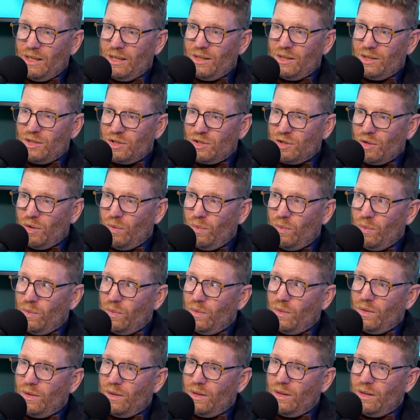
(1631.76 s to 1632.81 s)
So
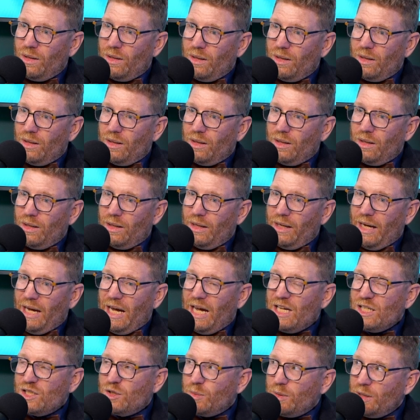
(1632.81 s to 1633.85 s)

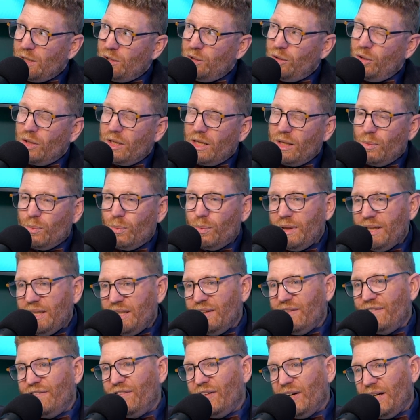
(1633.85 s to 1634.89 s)
as we look at
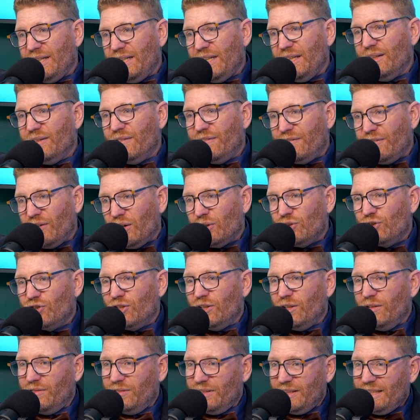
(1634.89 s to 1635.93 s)
redefining the
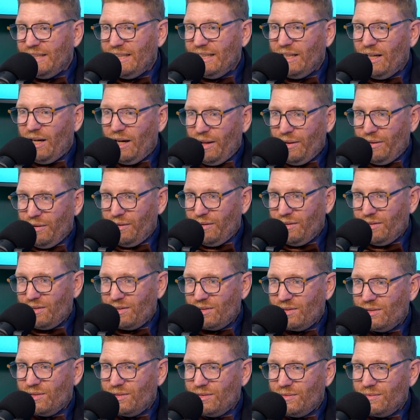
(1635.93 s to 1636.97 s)
function of leading others,